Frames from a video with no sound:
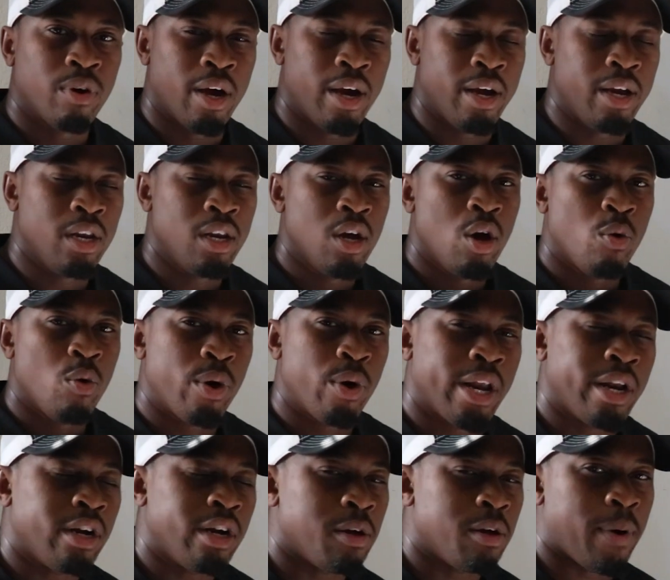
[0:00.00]
right,
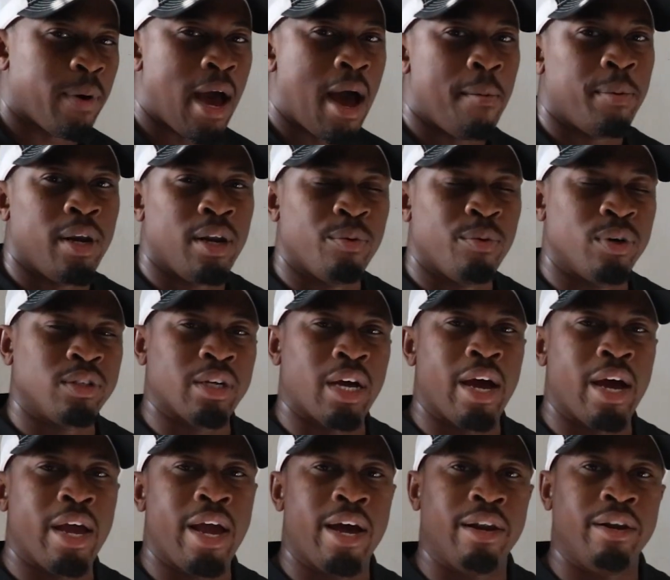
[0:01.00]
what ended up happening
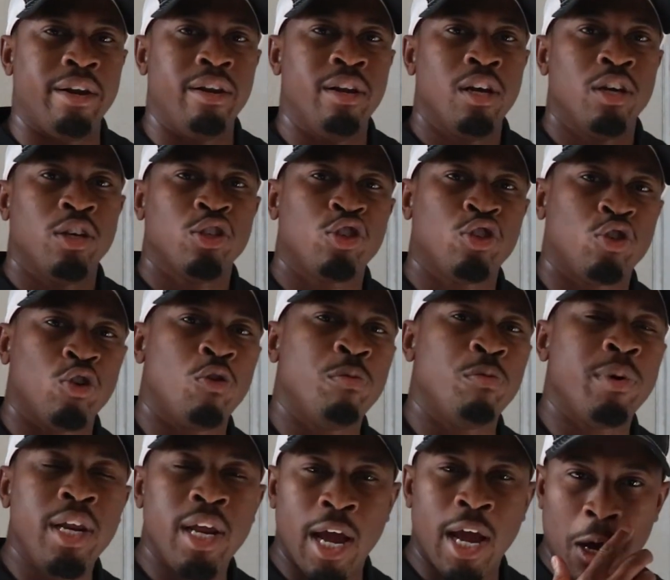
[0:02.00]
was I had
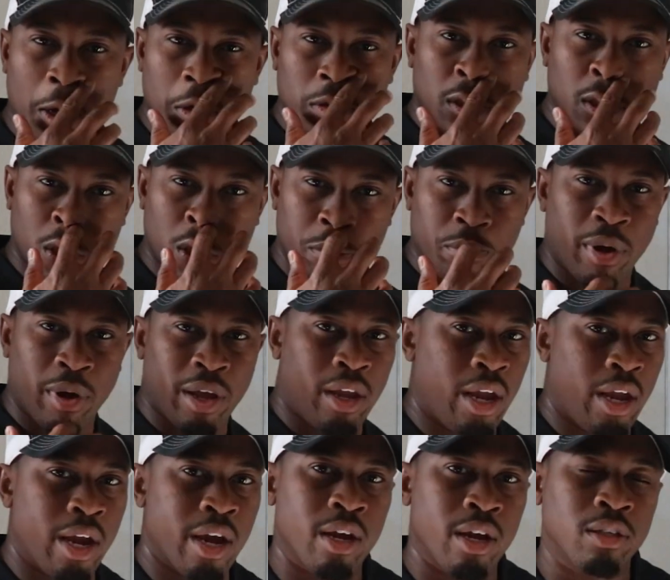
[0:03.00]
so many houses on my
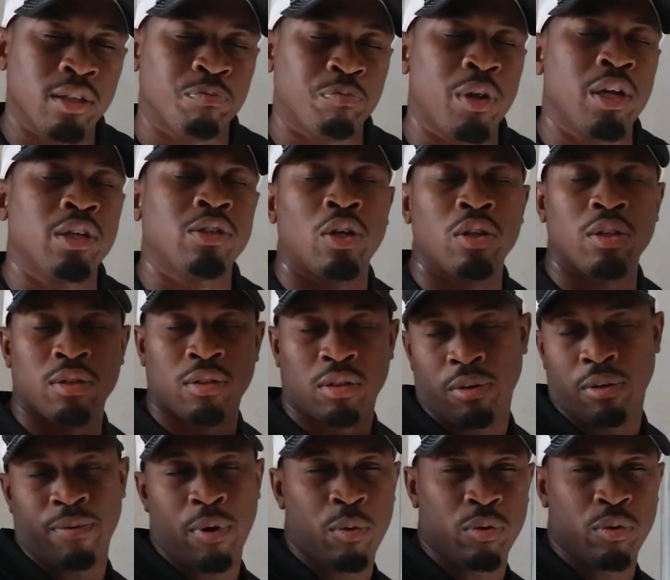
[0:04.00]
hands, plus all the
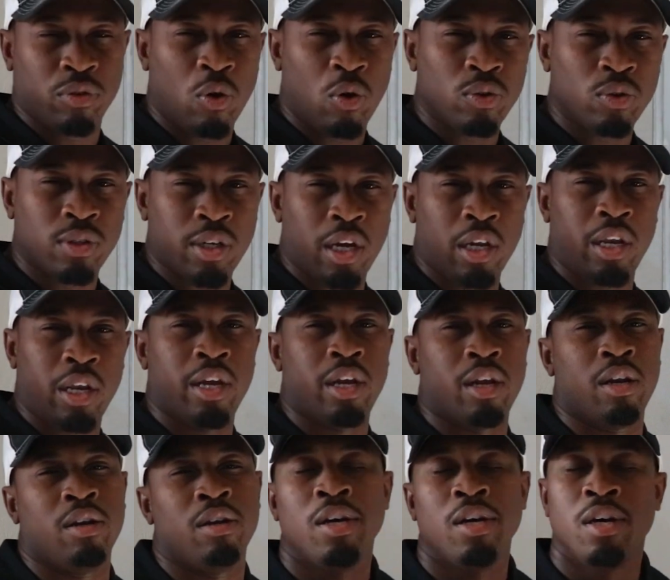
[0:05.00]
stuff I was
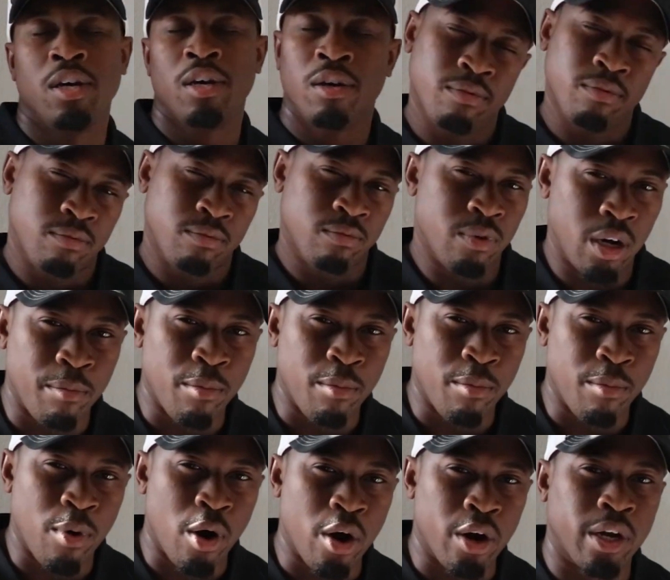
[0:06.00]
wholesaling and running
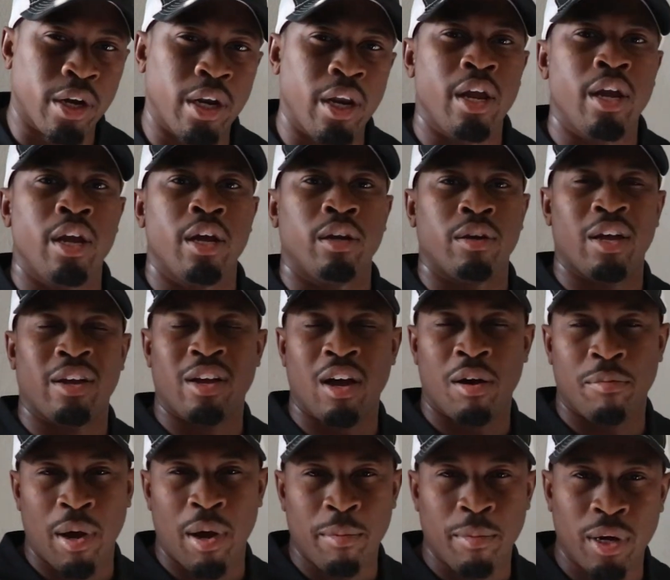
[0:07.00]
my marketing, and I
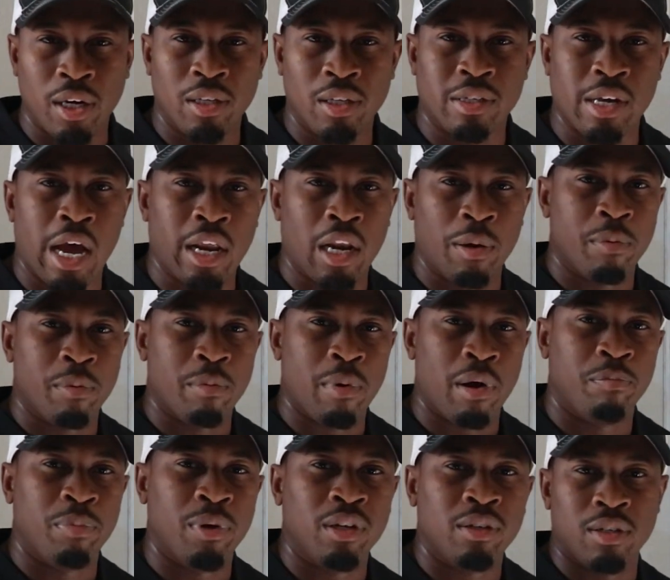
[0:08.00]
got my money tied up in
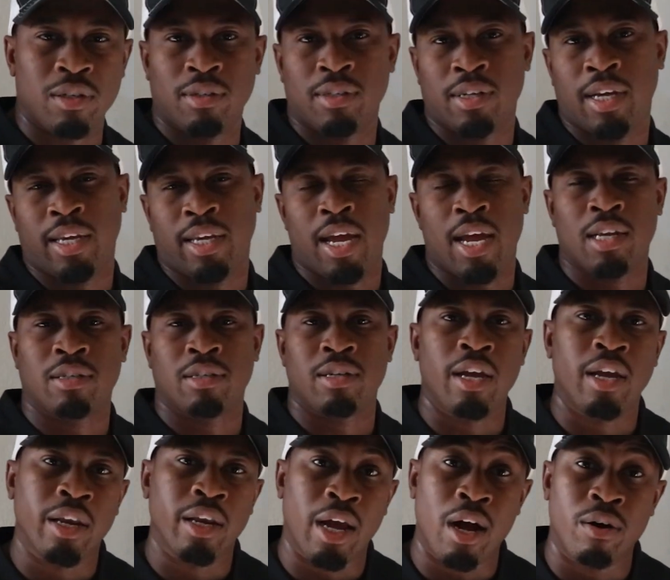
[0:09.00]
my business. I can't
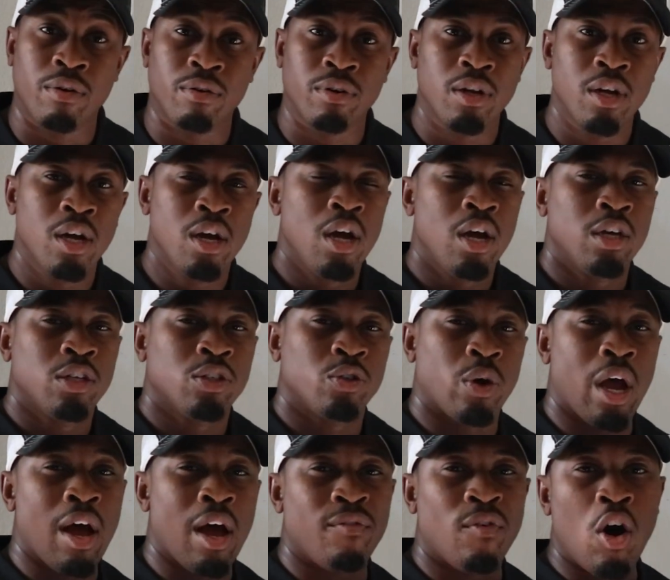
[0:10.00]
take it out.
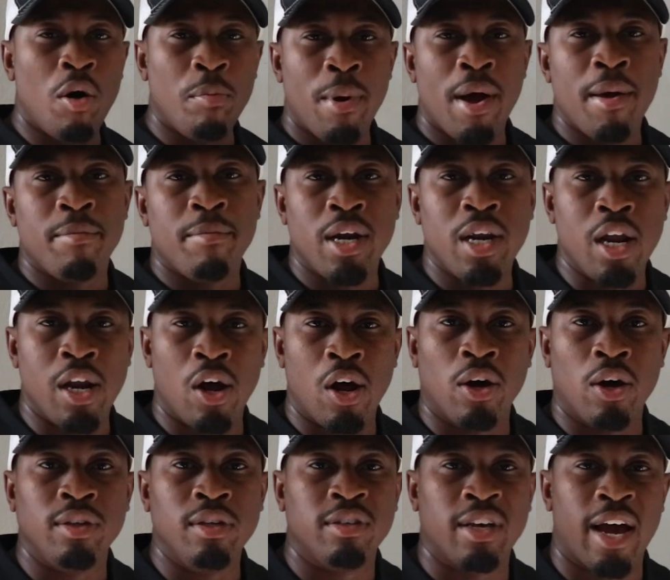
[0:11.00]
So I have all my money in
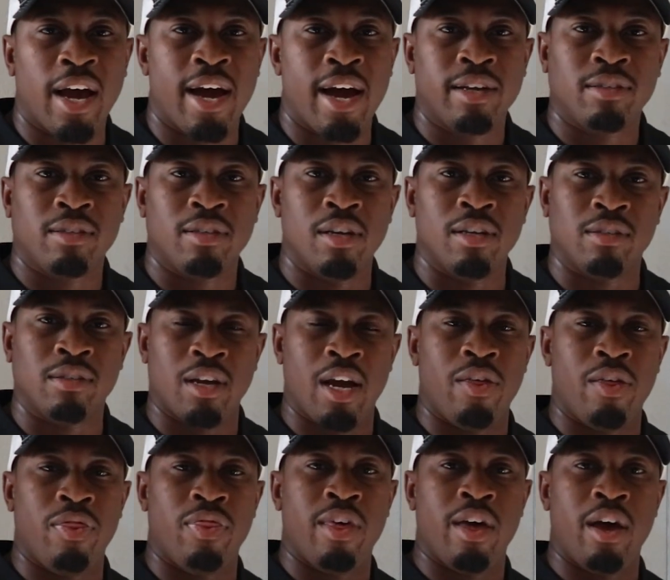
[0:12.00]
all these assets,
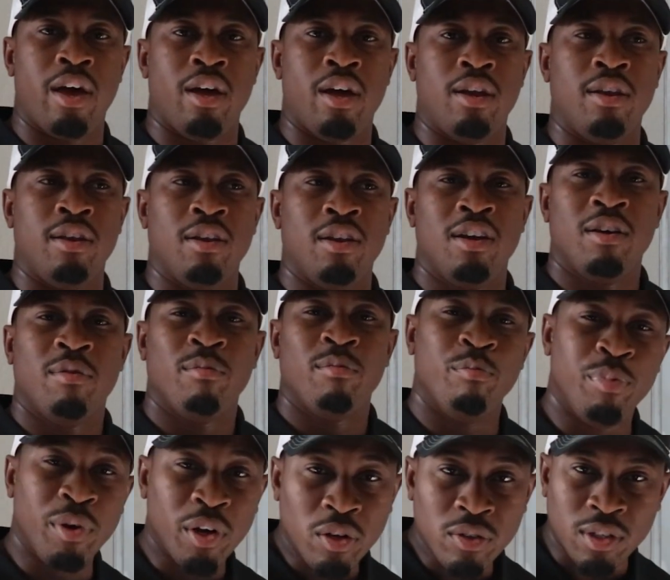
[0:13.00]
and then
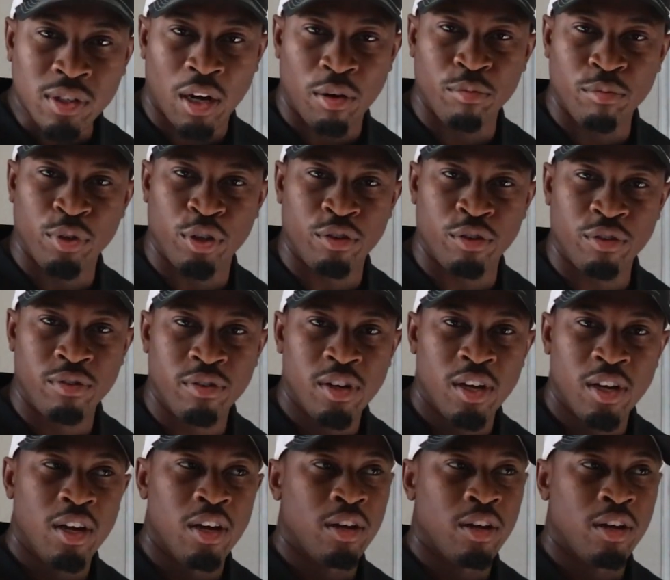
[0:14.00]
bills come due.